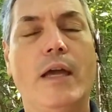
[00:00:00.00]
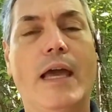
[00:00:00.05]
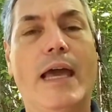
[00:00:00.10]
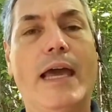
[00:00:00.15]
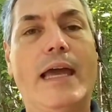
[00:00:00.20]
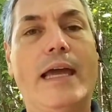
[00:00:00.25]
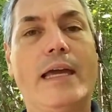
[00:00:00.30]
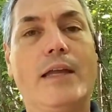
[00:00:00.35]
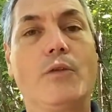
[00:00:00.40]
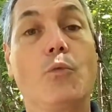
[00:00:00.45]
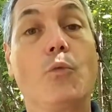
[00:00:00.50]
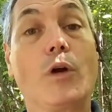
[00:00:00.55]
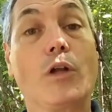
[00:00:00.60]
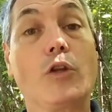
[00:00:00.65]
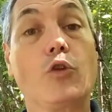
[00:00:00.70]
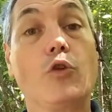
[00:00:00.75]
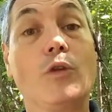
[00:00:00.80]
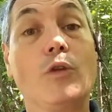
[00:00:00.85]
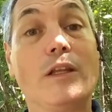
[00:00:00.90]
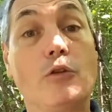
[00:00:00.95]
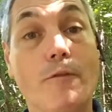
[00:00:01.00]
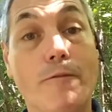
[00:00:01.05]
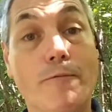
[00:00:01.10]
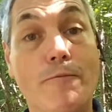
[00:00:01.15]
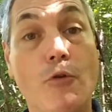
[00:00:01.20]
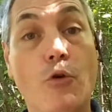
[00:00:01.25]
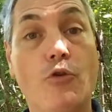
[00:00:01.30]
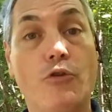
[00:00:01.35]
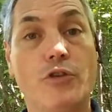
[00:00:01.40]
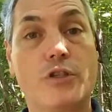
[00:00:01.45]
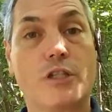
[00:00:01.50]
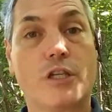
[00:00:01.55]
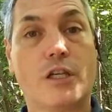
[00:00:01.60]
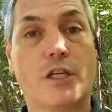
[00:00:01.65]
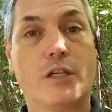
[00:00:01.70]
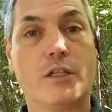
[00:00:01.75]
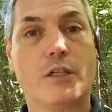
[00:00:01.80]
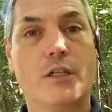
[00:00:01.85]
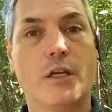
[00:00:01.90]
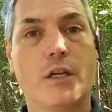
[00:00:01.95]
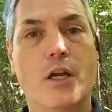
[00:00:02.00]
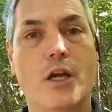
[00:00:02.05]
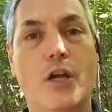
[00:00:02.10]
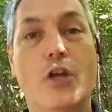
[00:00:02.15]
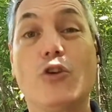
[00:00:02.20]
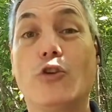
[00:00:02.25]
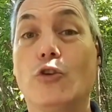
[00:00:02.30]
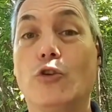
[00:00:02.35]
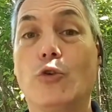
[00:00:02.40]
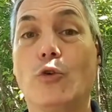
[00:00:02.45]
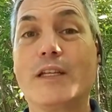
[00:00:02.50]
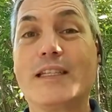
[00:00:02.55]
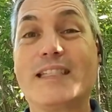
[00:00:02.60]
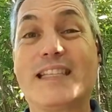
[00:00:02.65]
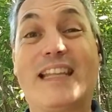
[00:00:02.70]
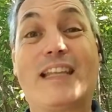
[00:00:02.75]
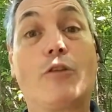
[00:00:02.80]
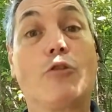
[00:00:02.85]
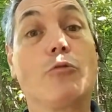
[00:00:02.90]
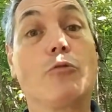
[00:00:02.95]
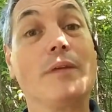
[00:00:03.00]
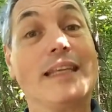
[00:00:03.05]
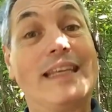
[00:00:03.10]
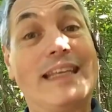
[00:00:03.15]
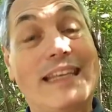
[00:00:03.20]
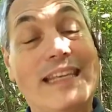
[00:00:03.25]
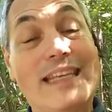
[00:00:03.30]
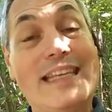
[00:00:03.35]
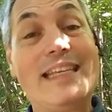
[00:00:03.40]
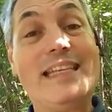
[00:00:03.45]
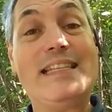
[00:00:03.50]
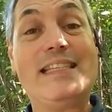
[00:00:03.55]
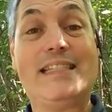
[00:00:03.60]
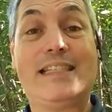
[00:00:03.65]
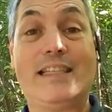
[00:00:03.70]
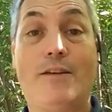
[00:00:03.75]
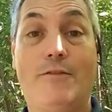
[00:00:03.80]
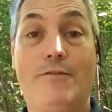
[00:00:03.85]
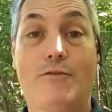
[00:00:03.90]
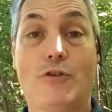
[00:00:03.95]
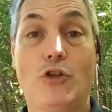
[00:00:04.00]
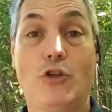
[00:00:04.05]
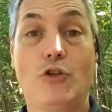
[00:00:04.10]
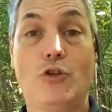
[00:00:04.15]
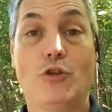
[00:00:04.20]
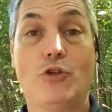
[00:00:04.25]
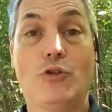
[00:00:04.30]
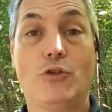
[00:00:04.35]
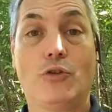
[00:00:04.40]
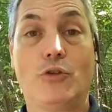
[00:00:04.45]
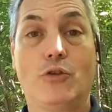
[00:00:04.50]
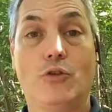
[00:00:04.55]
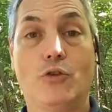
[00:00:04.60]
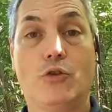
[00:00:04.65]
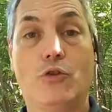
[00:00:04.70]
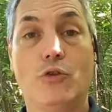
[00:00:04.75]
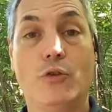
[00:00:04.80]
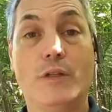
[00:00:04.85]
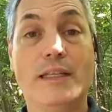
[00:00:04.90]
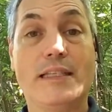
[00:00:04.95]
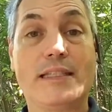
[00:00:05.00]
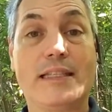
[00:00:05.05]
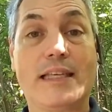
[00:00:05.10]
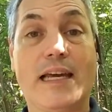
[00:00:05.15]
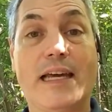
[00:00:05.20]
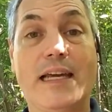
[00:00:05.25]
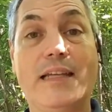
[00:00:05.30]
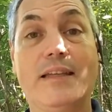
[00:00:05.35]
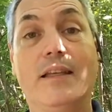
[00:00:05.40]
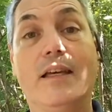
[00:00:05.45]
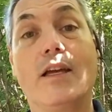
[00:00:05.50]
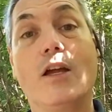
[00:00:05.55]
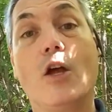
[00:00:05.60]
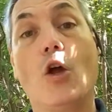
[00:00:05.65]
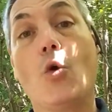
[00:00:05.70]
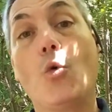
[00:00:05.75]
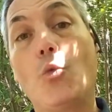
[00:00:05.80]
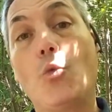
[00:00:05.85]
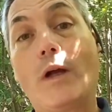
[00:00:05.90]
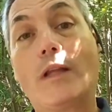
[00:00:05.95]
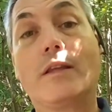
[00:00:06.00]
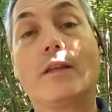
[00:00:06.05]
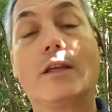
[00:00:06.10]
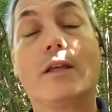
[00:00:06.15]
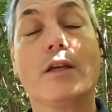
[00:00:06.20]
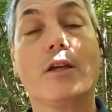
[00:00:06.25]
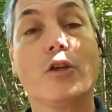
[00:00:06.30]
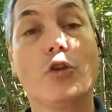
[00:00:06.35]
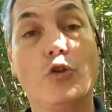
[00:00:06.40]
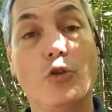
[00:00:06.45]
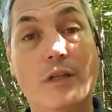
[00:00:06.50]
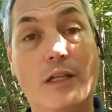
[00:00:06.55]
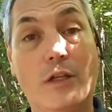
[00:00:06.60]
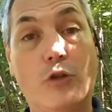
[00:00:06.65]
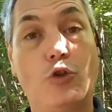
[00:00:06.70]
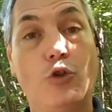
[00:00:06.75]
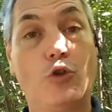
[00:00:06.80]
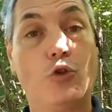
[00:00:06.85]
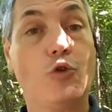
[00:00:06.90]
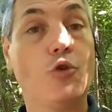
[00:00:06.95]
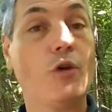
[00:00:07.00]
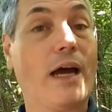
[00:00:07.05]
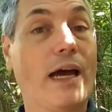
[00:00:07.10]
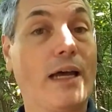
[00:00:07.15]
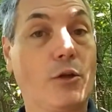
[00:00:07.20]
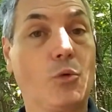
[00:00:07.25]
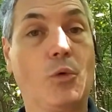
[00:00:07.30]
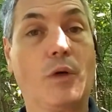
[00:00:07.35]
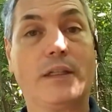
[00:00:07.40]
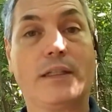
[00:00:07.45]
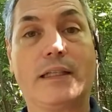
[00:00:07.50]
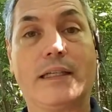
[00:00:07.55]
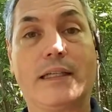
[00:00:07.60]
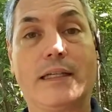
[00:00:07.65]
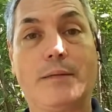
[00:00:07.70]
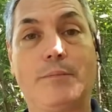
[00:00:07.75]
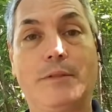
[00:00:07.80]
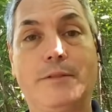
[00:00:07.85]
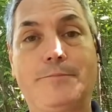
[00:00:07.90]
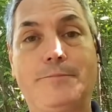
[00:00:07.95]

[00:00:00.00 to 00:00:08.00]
and what you need to focus on, you'll notice that it will be easy for you to decide what you need to do at what time.